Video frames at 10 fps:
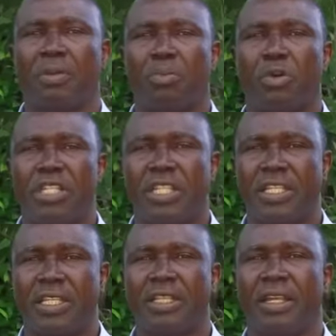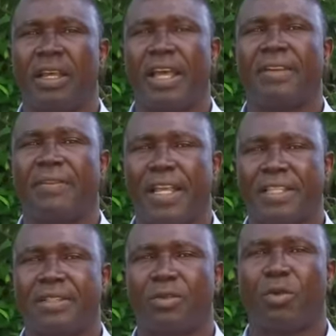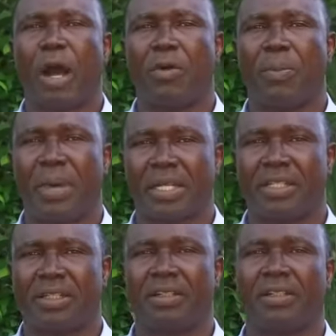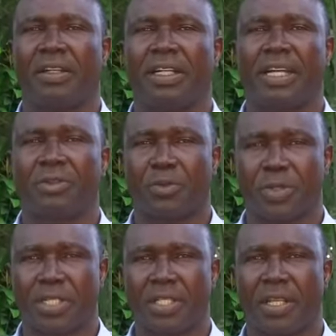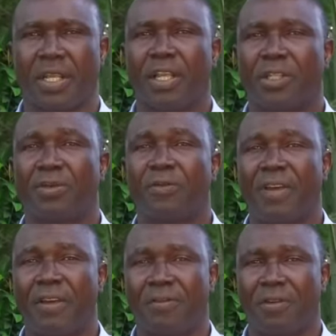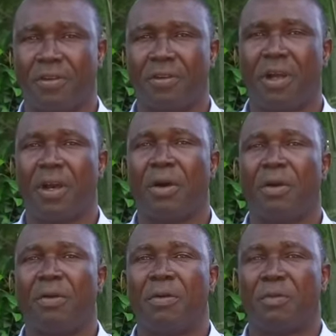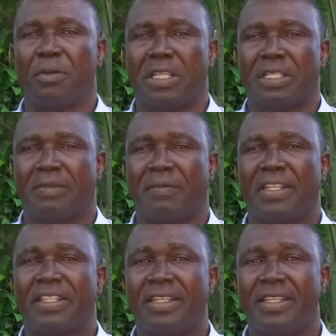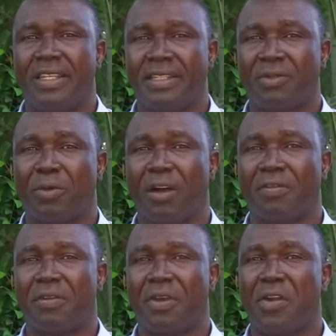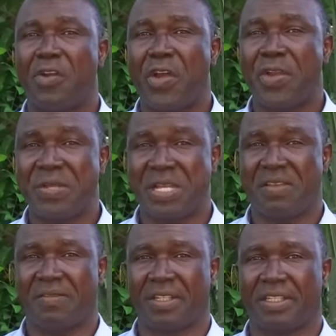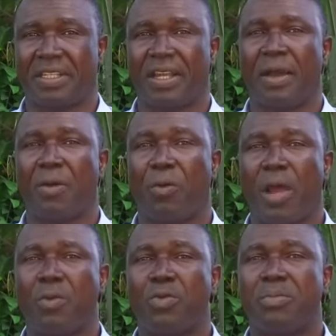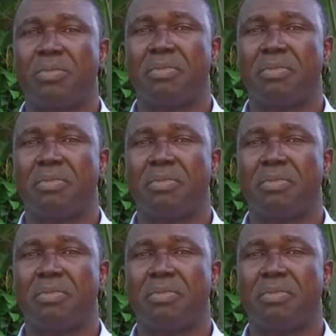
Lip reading: policy advice to our partner countries. So therefore, there is a need to have a learning event where we